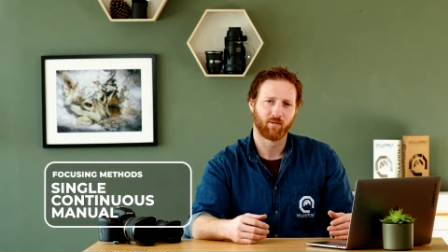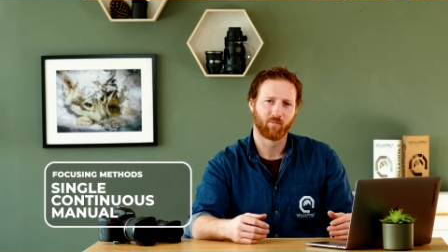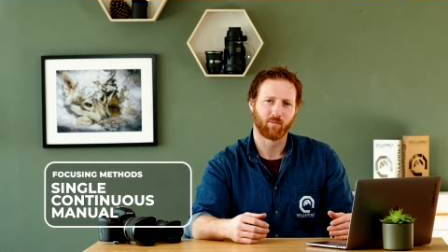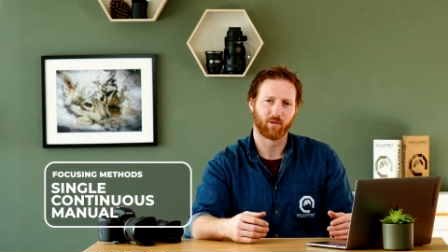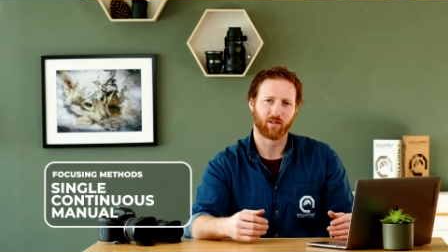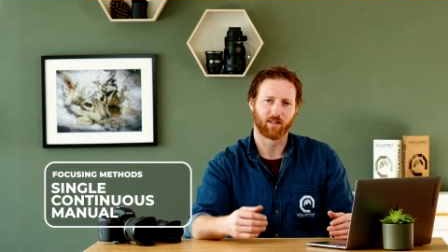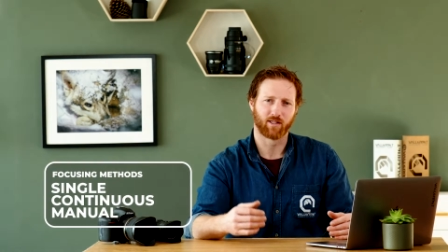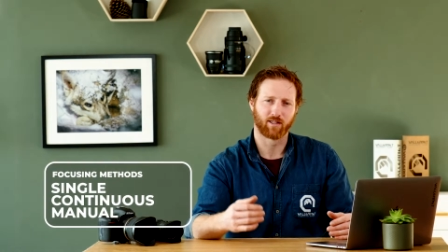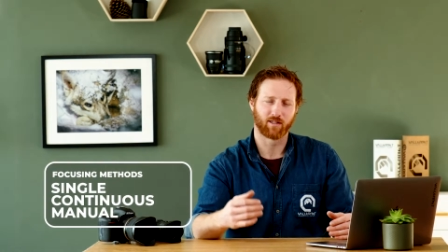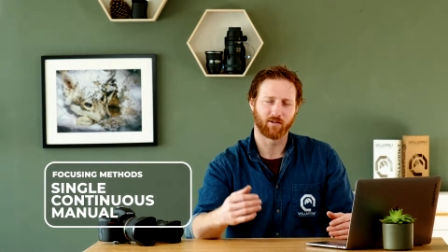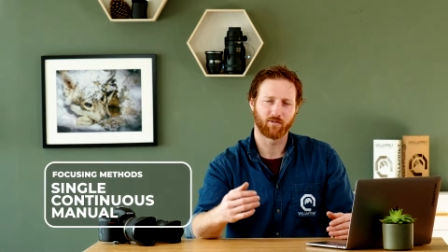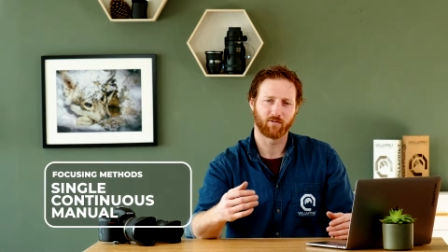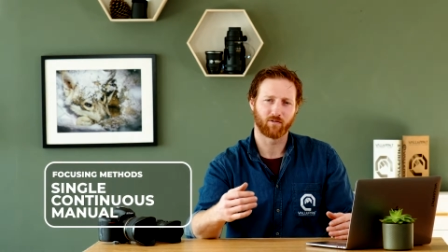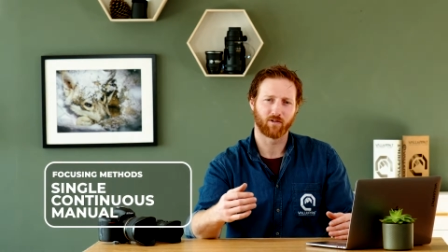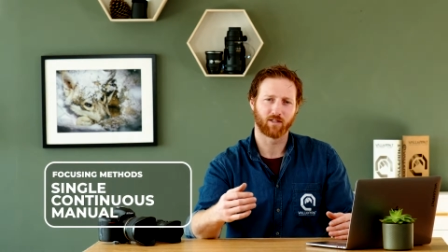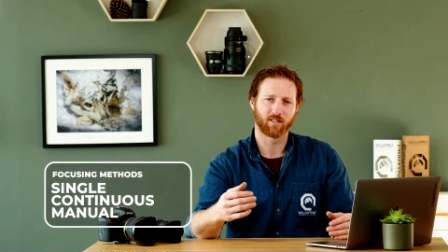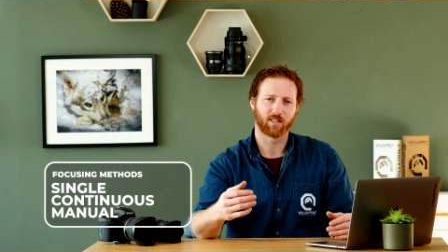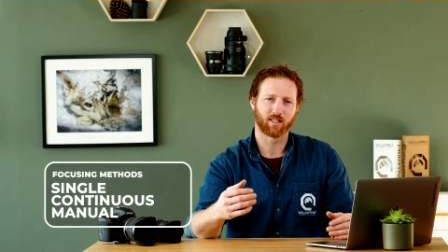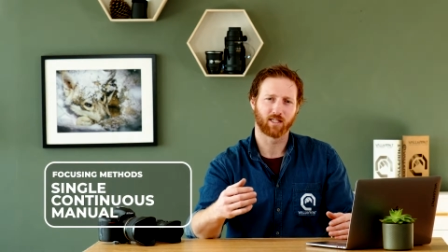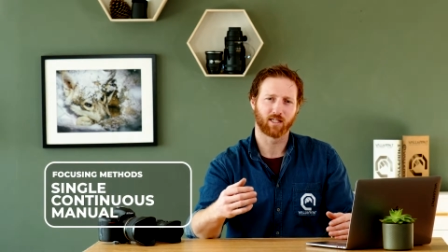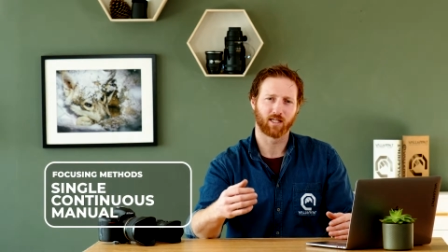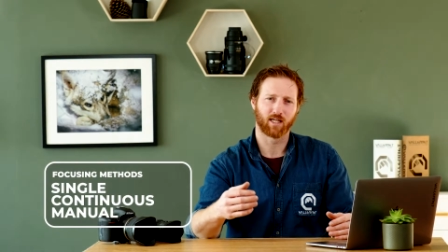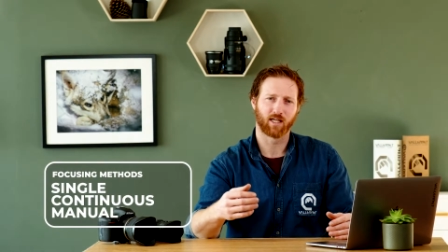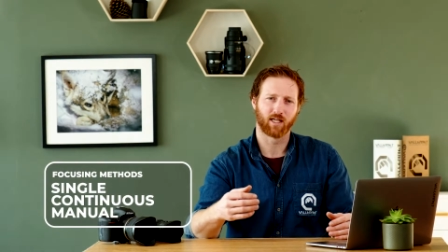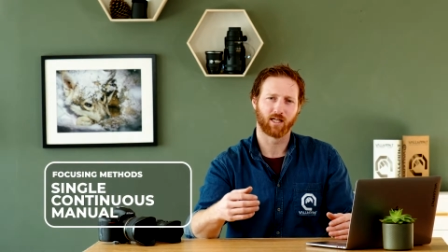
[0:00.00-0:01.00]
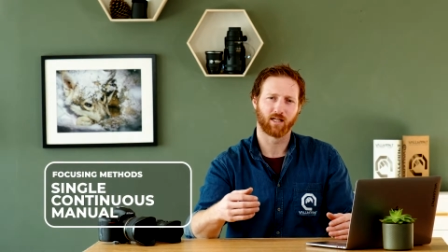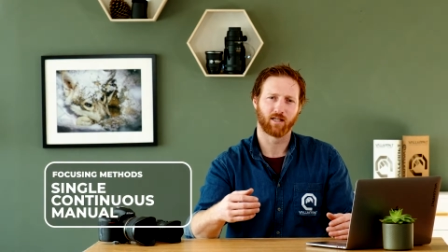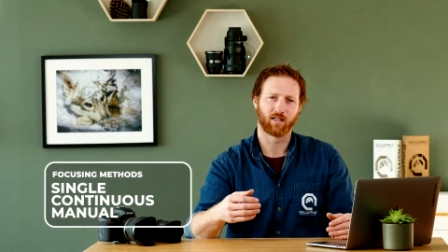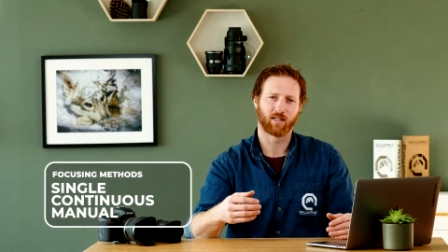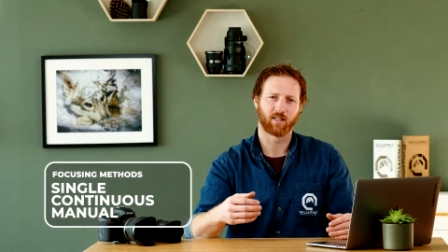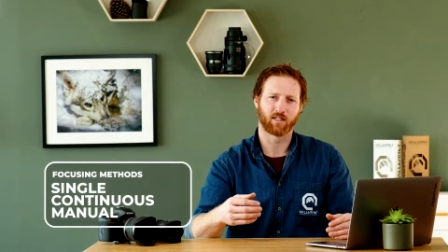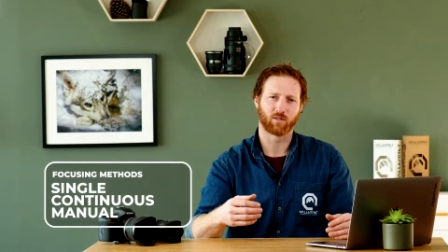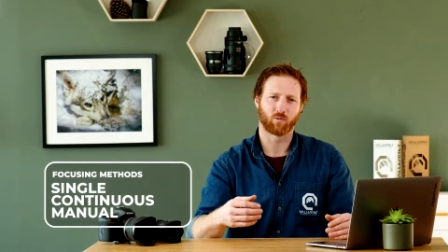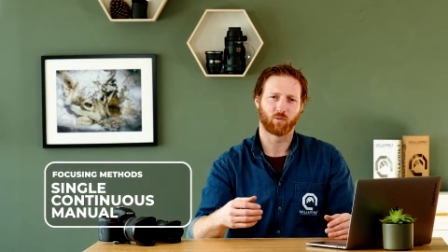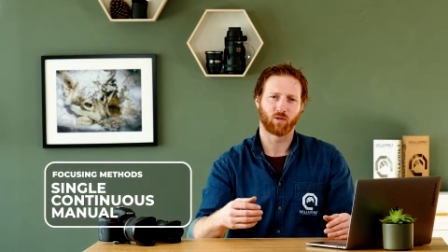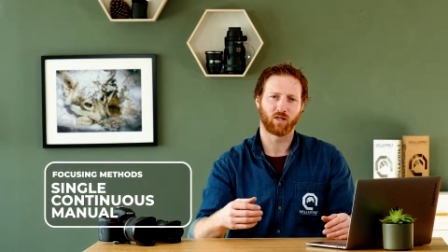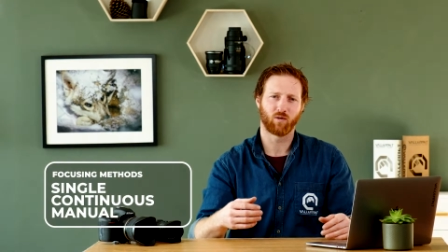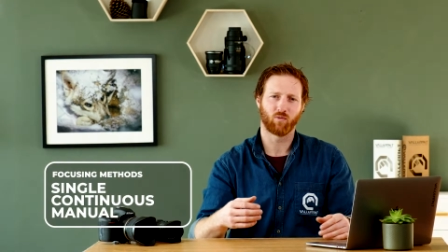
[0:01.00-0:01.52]
The difference again
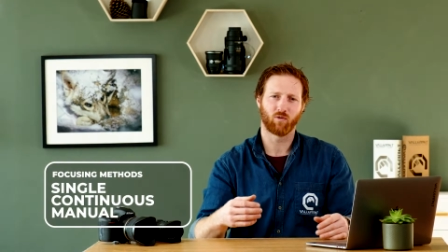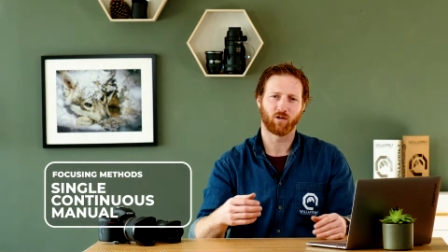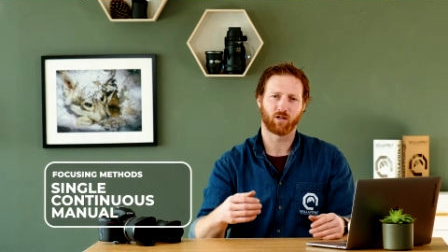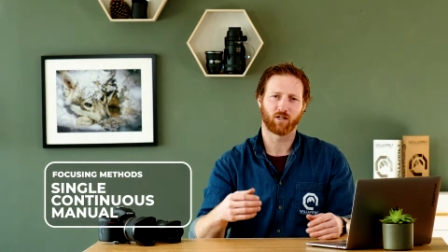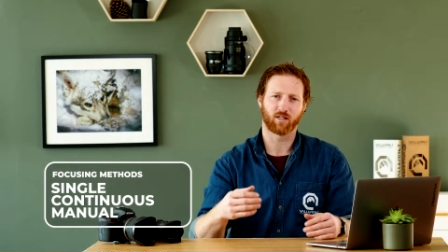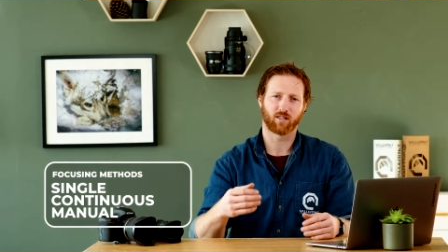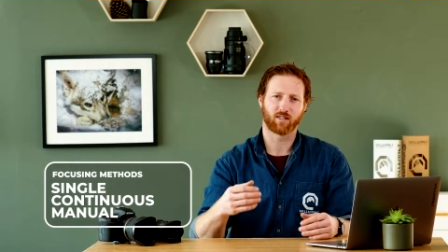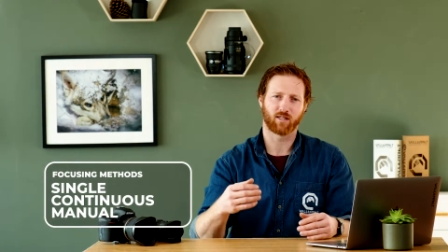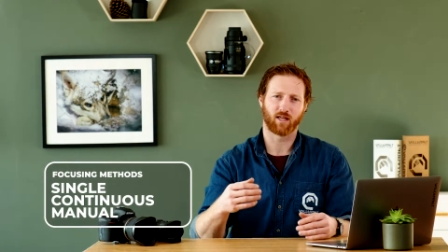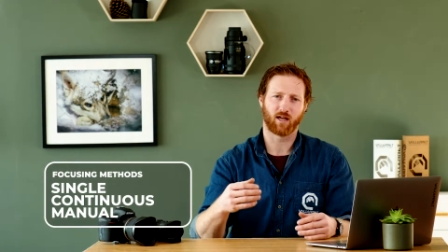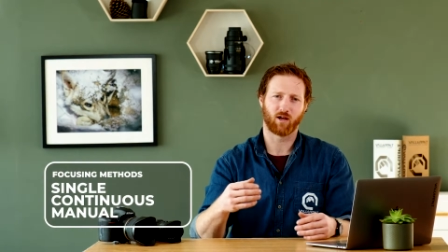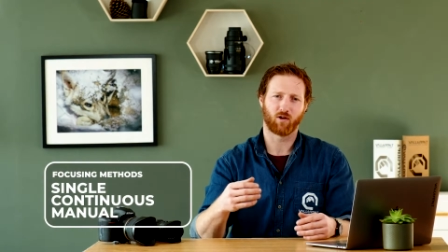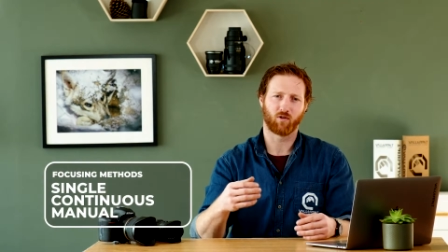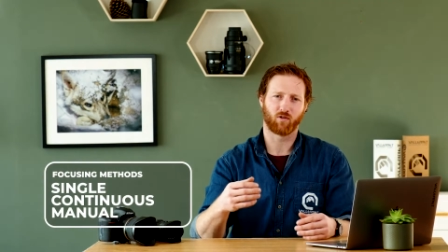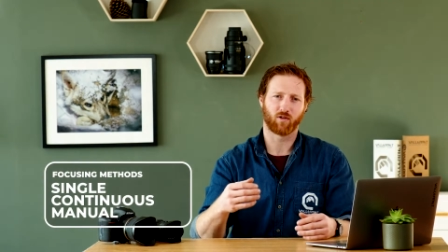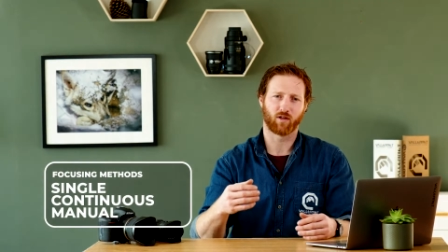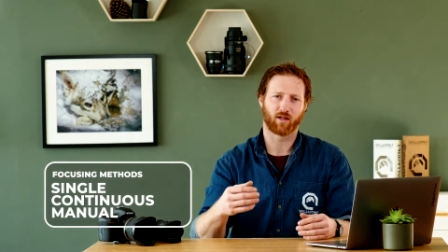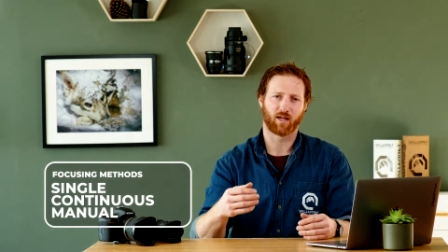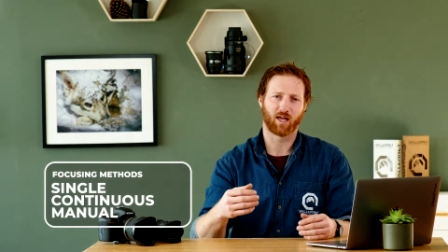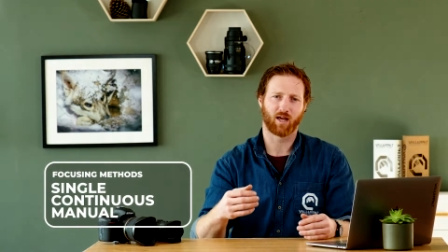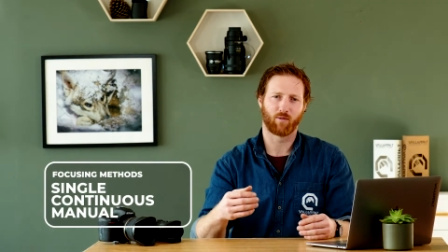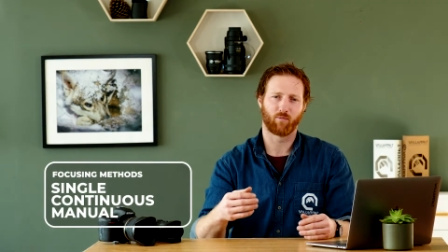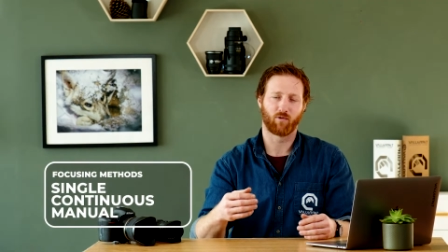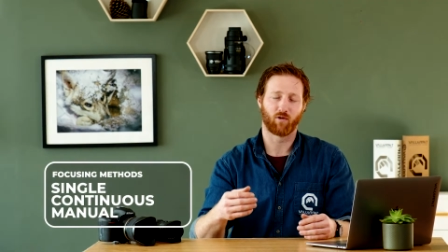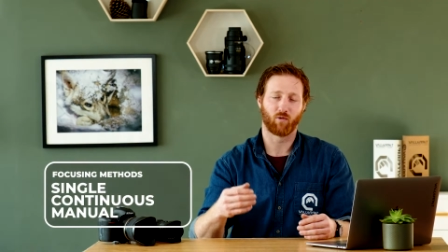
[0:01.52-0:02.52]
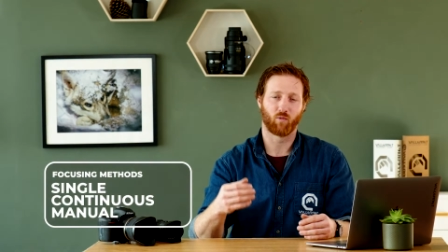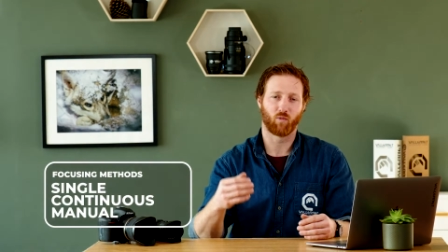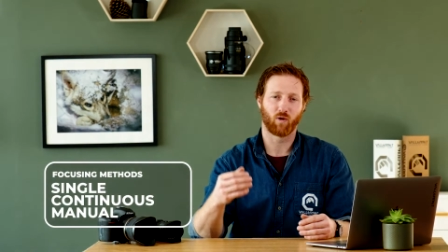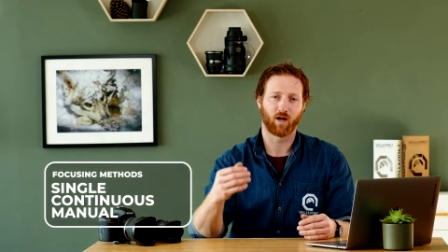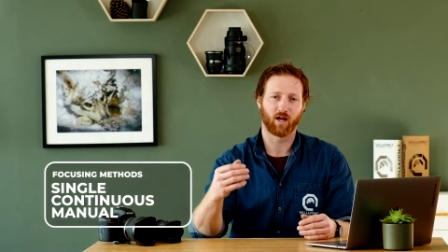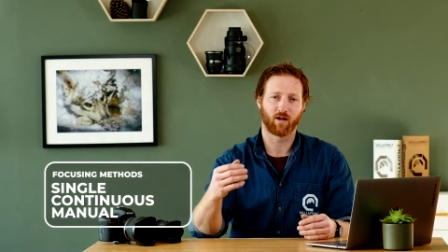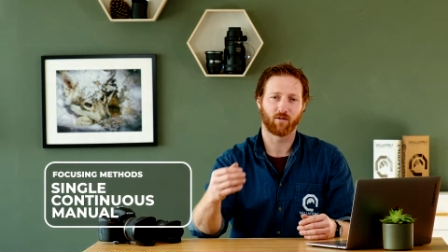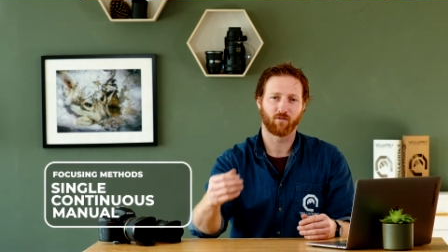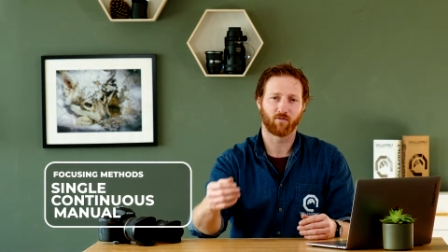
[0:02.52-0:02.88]
is we want to tell the camera where to